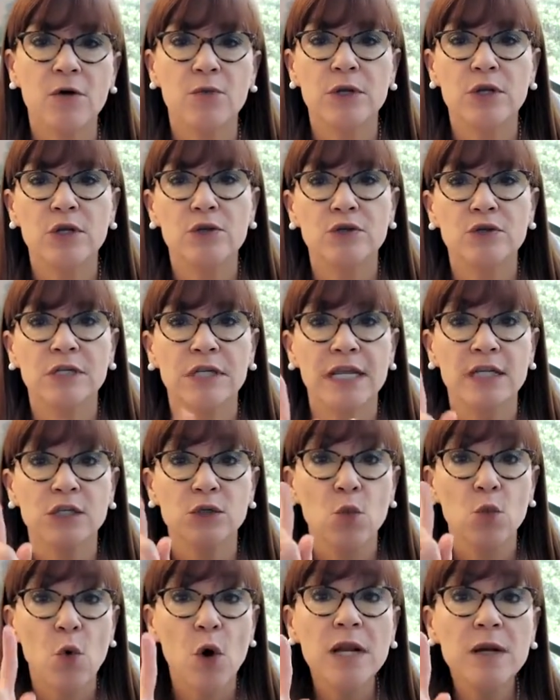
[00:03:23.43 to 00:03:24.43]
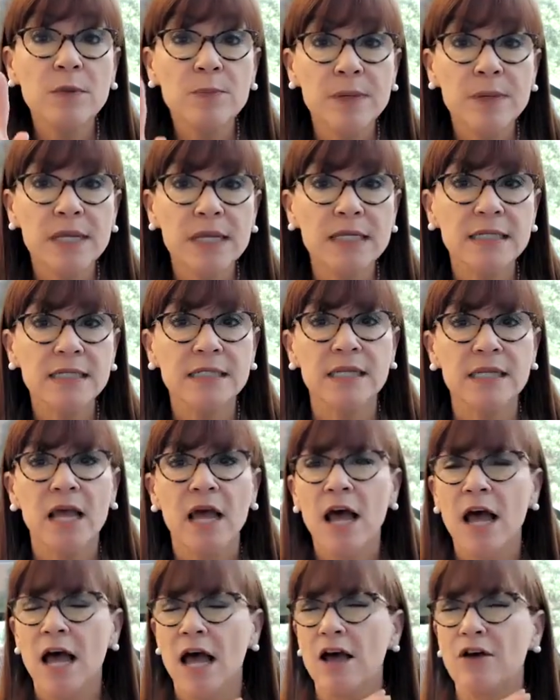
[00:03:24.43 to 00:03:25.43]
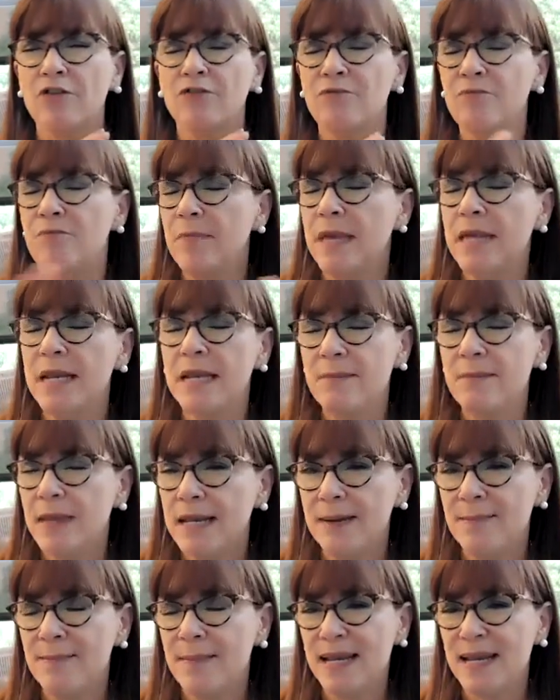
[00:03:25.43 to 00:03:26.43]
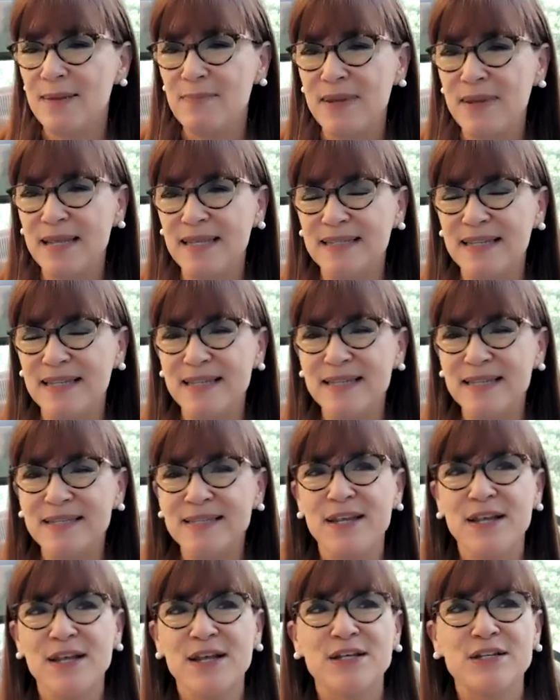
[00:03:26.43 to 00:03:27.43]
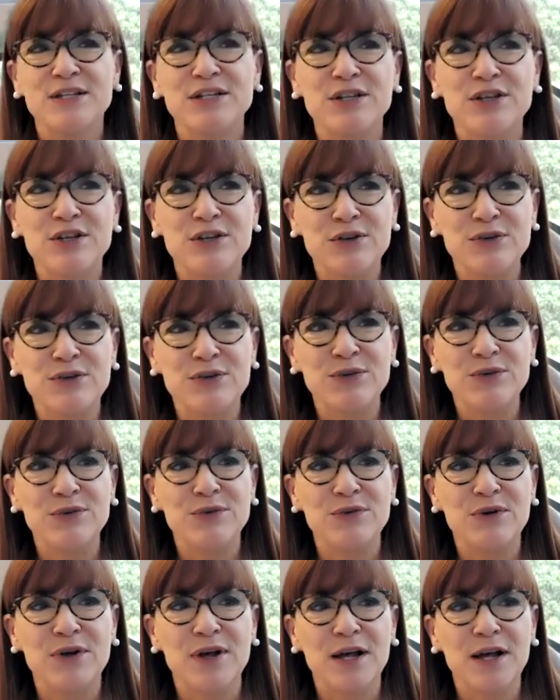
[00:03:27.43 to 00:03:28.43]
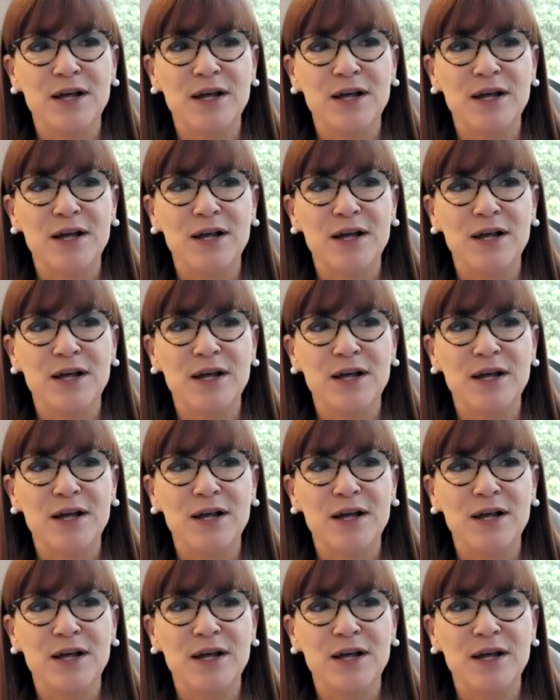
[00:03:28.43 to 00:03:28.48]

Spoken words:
We use it as one piece of many, many, many pieces to